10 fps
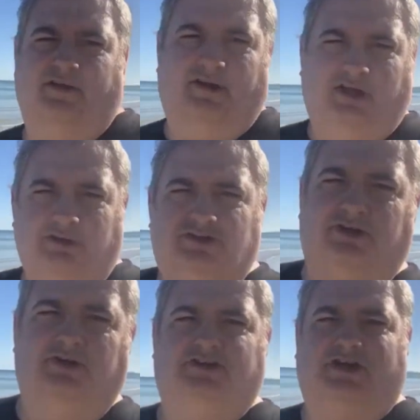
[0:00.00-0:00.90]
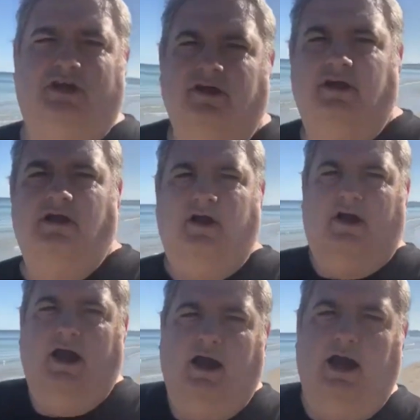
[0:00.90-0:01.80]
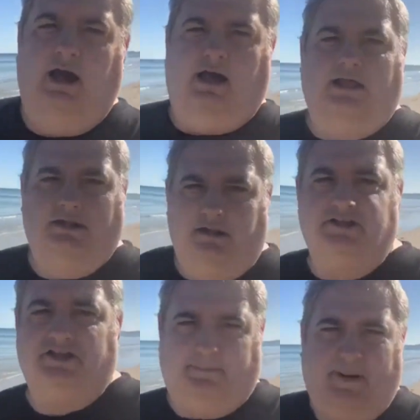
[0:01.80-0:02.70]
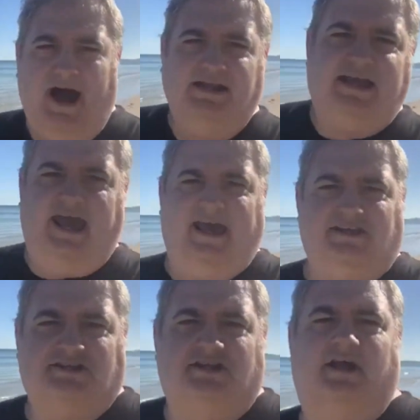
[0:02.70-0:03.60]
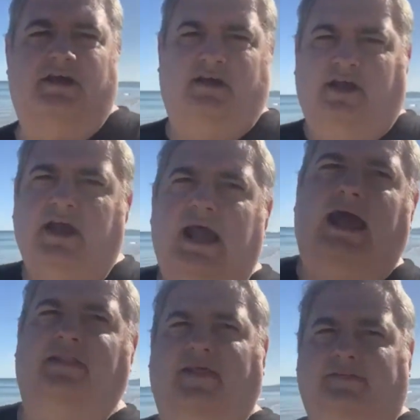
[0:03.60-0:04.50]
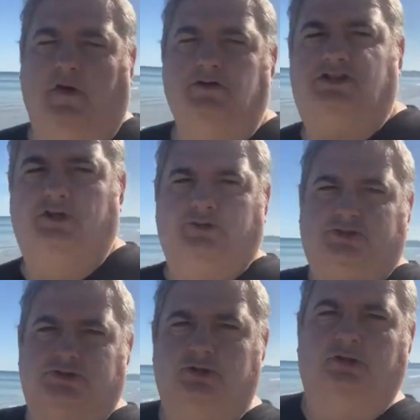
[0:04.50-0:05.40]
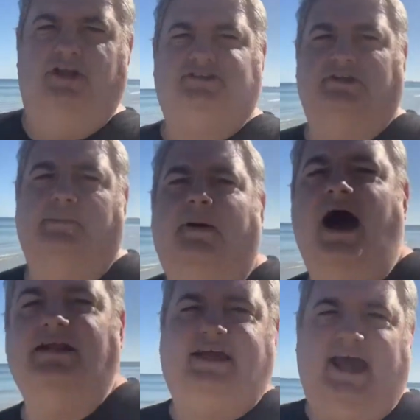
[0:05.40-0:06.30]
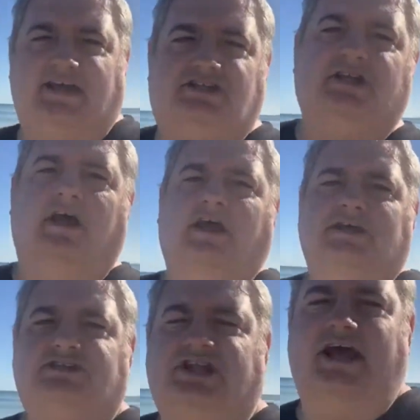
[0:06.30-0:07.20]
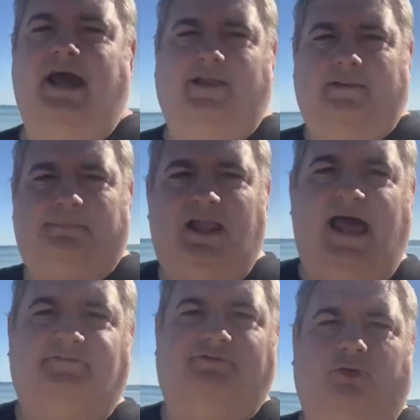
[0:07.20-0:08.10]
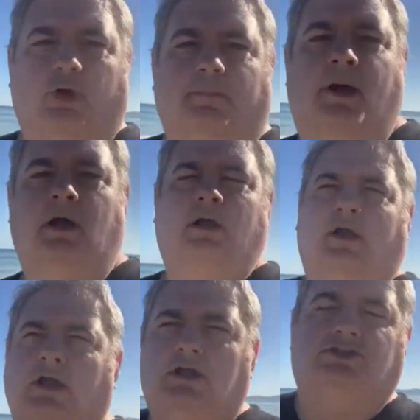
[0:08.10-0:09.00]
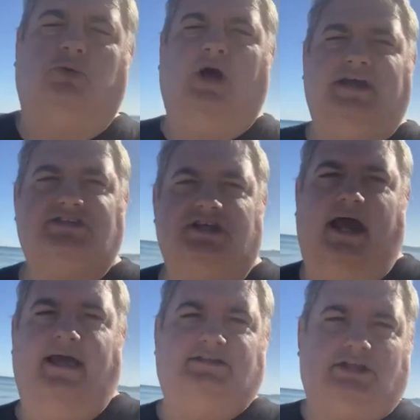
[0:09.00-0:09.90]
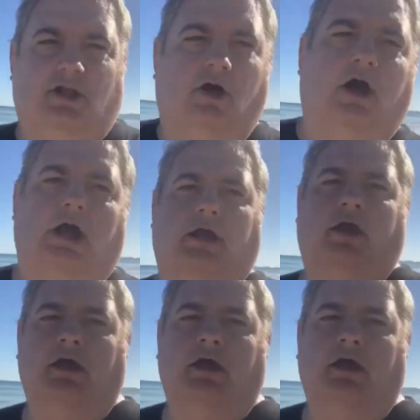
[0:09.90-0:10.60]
their users uh, listen to podcasts, and that those users who listen to podcasts stay on the platform twice as long